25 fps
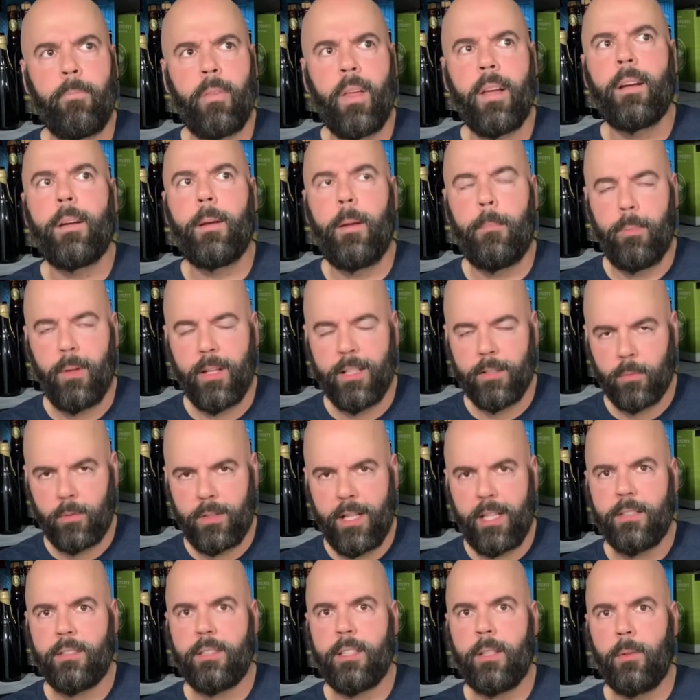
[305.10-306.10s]
It plays
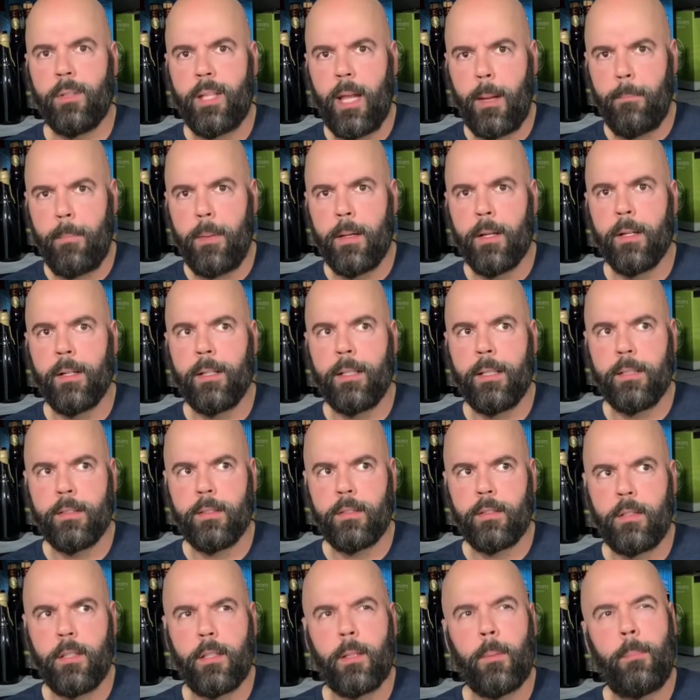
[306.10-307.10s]
nicely with that
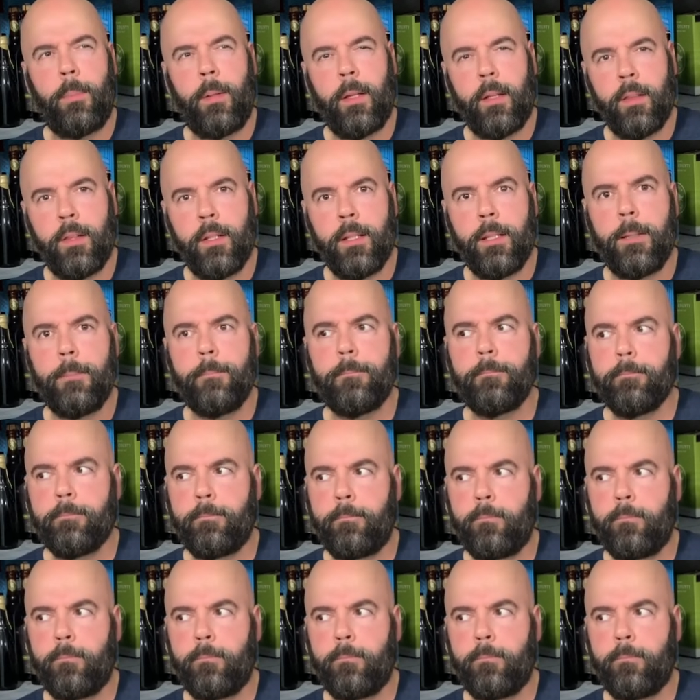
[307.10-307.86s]
bitterness, a little pithy.